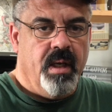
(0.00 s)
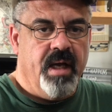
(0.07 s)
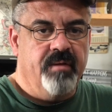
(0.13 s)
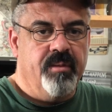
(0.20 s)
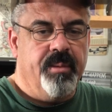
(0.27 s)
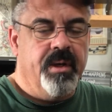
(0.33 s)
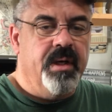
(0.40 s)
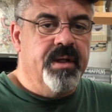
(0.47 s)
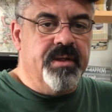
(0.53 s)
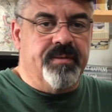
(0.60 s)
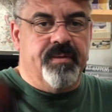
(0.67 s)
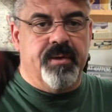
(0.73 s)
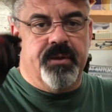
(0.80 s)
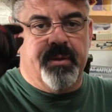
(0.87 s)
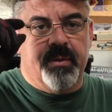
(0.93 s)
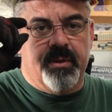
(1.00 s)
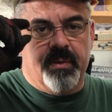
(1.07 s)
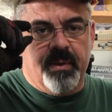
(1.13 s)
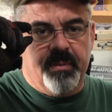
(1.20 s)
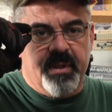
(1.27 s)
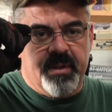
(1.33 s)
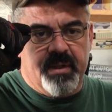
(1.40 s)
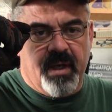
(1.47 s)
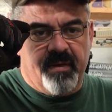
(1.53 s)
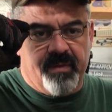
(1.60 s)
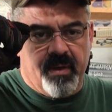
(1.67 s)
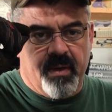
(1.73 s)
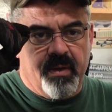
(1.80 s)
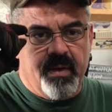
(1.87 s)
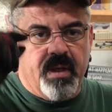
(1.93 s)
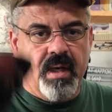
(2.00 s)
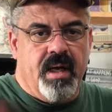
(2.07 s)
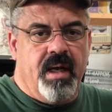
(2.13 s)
Hey everybody, this is Virgil with Twin Peaks Off-Road.